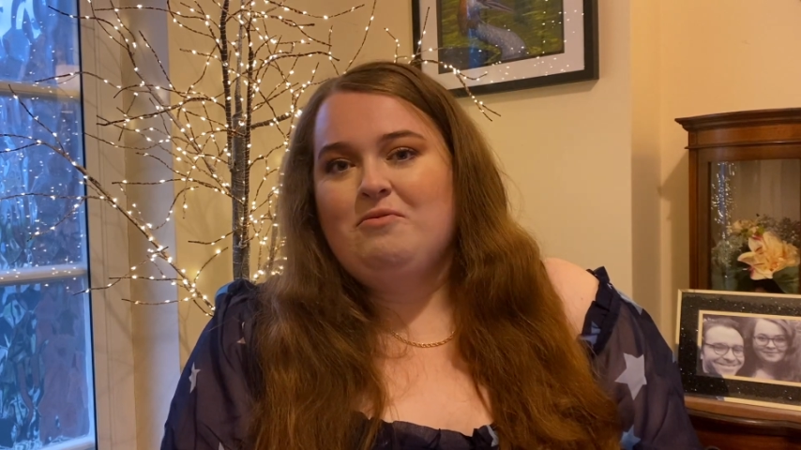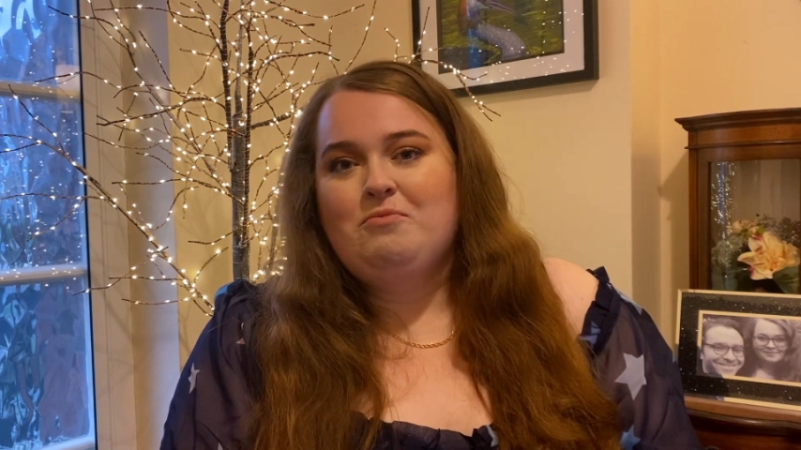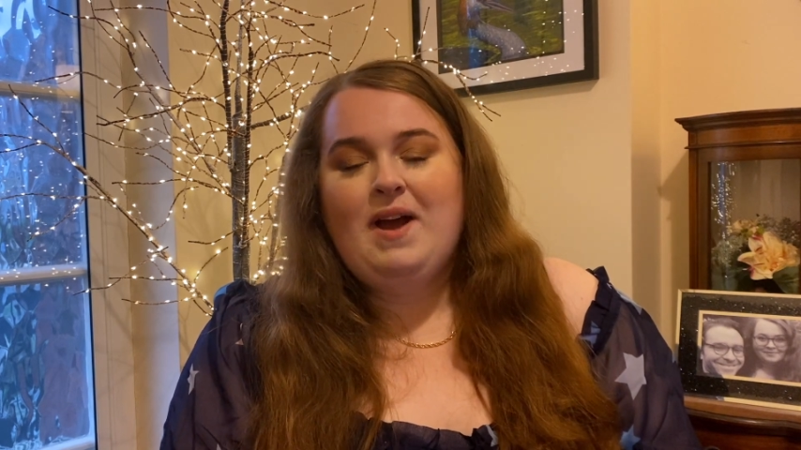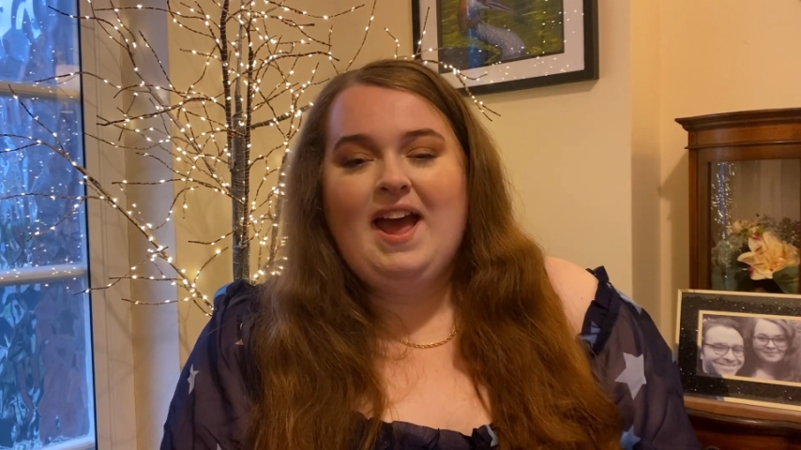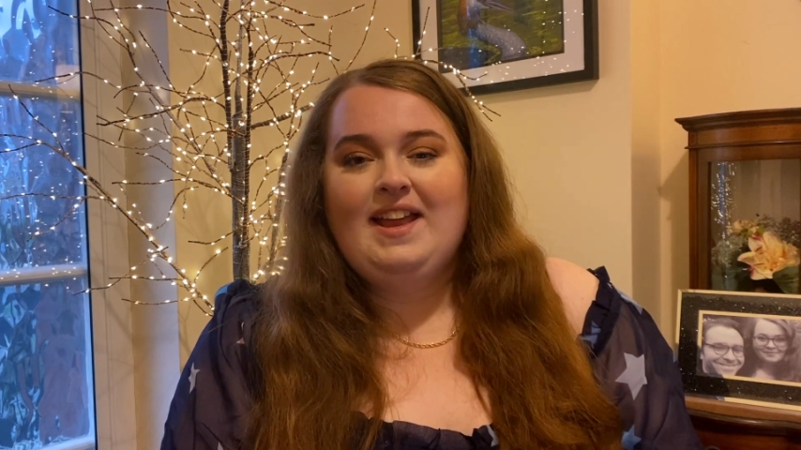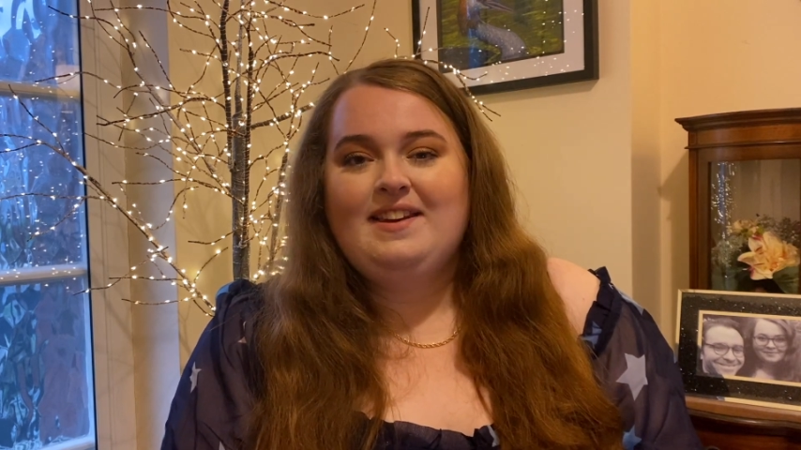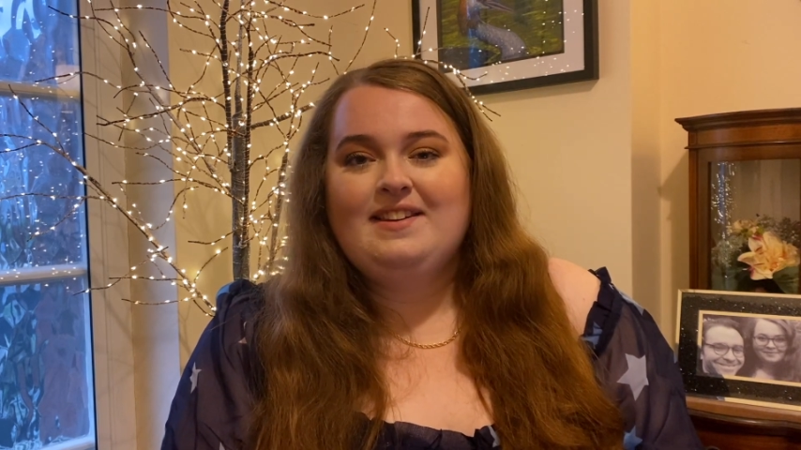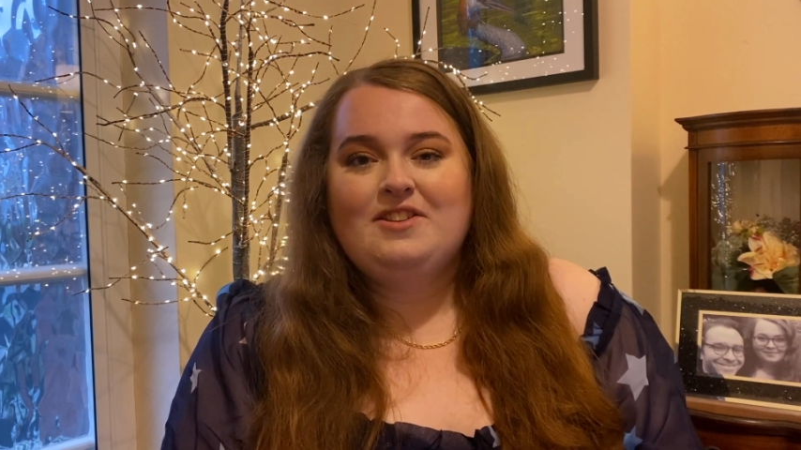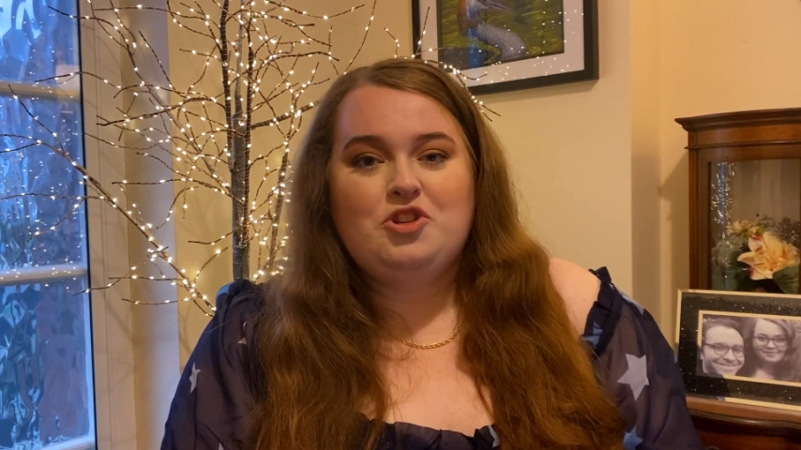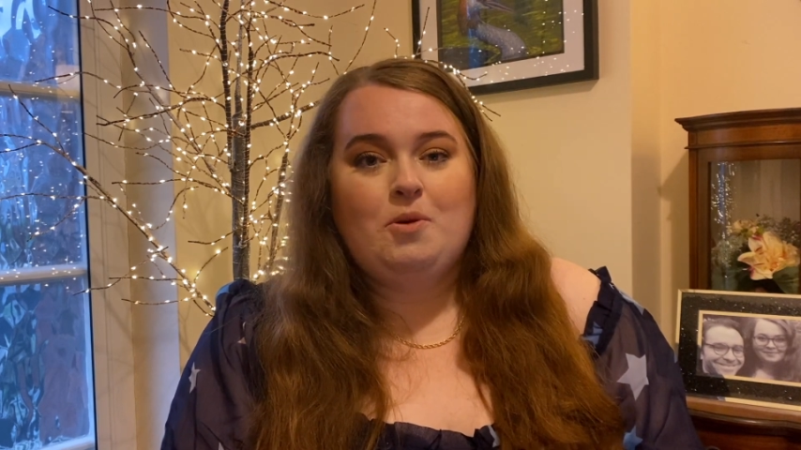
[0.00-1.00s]

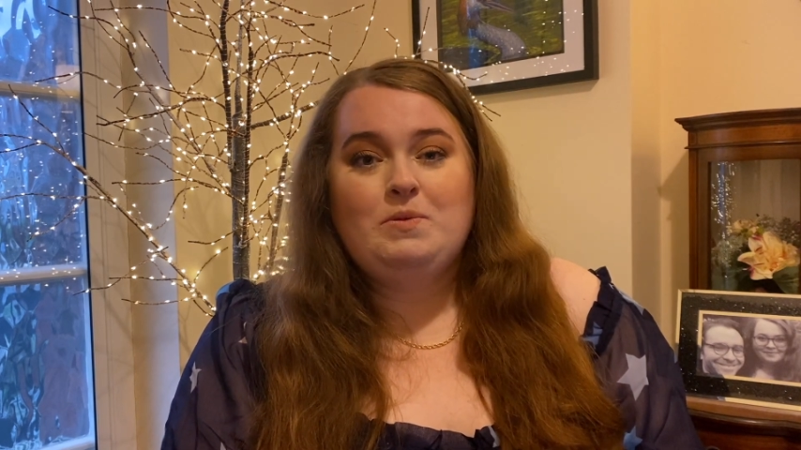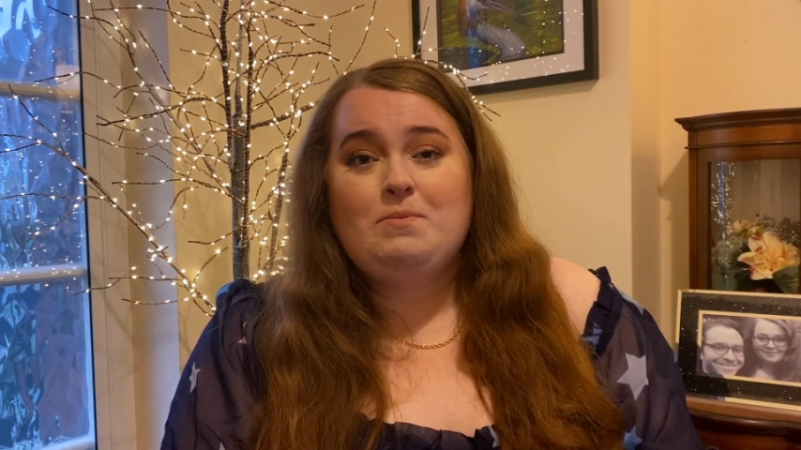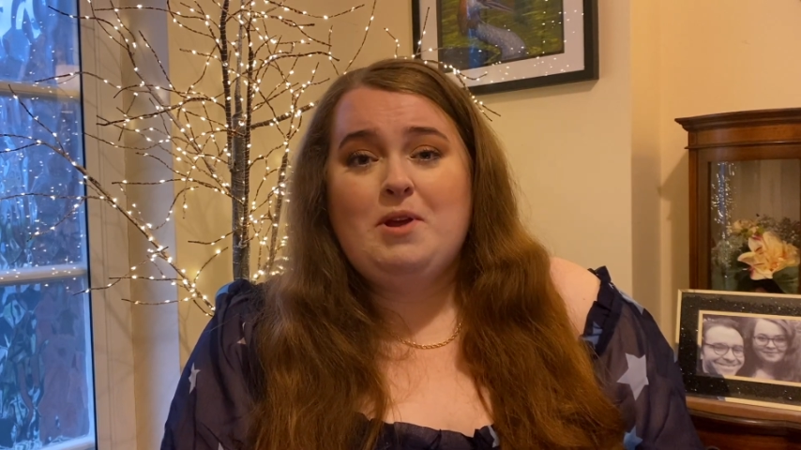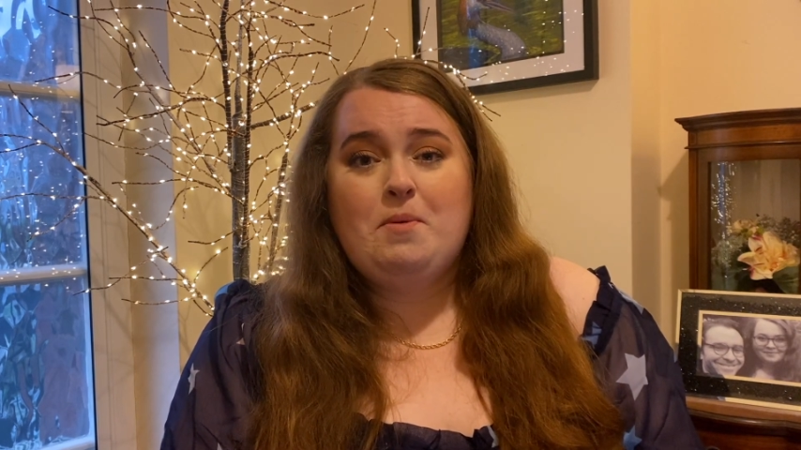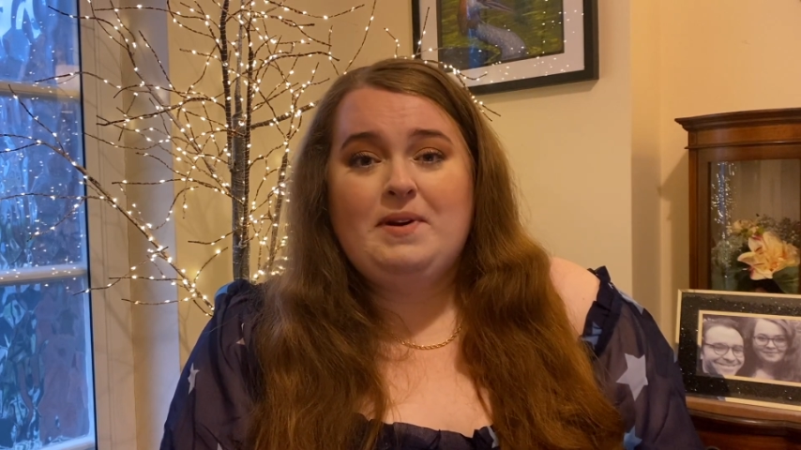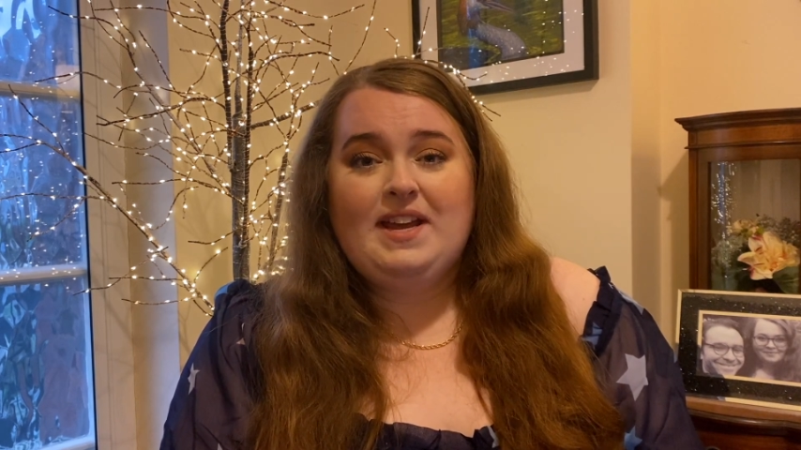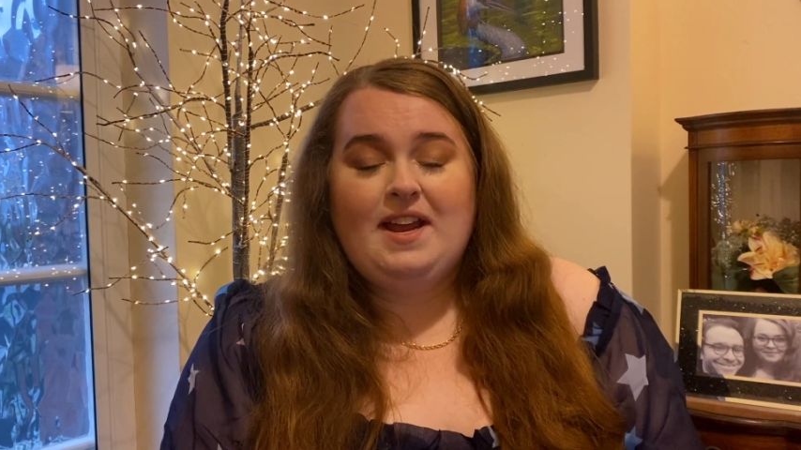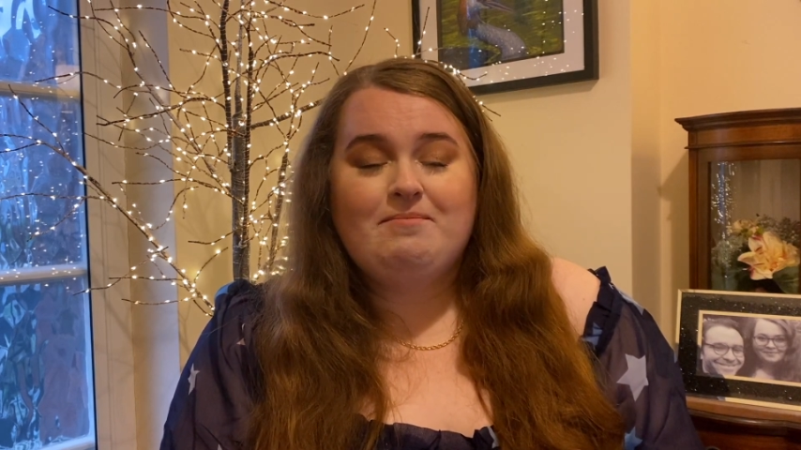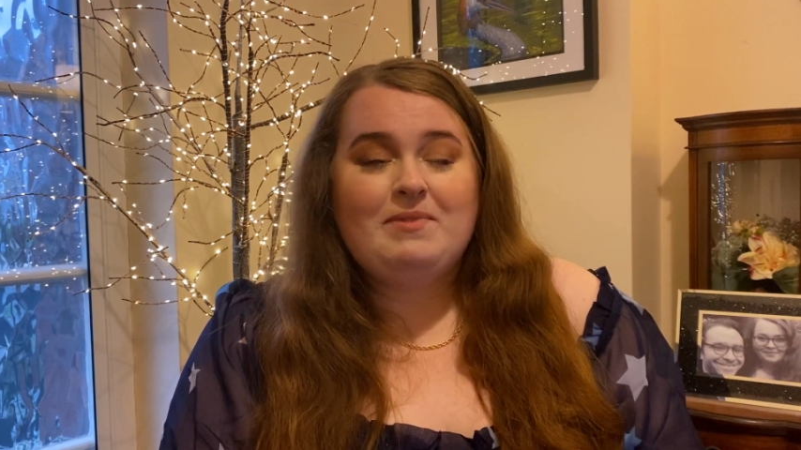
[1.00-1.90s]
when the shops would be open again.